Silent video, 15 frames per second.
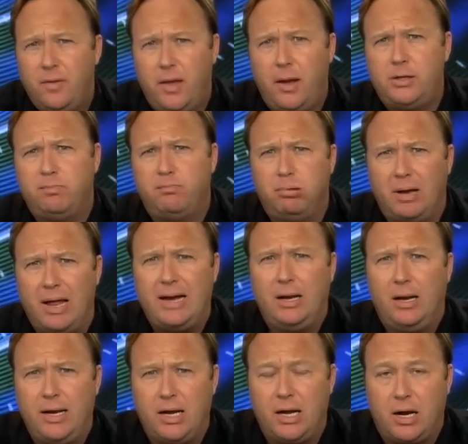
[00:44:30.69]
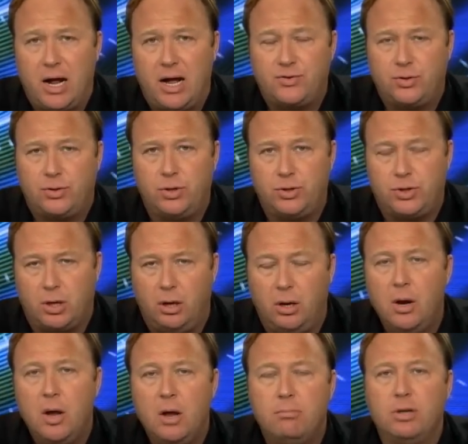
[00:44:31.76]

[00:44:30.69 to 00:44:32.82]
that it's blatantly unconstitutional.